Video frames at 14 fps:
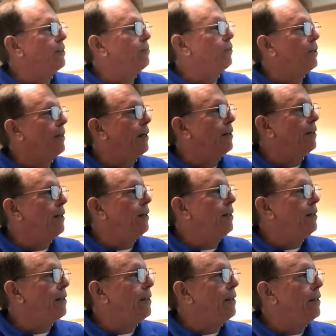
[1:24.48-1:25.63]
somewhere down there,
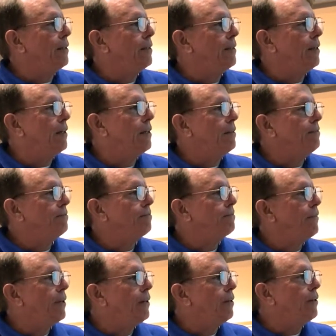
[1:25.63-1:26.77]
and
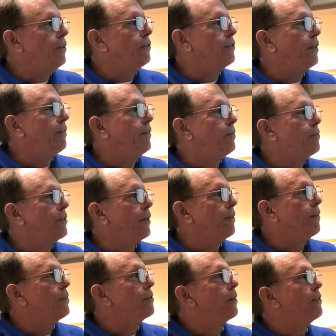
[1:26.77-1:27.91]
there you'll see them setting
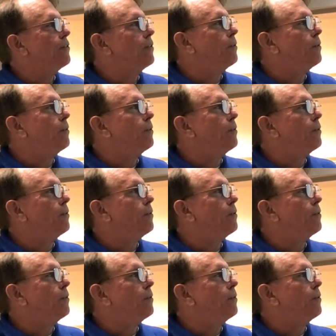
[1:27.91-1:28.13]
their station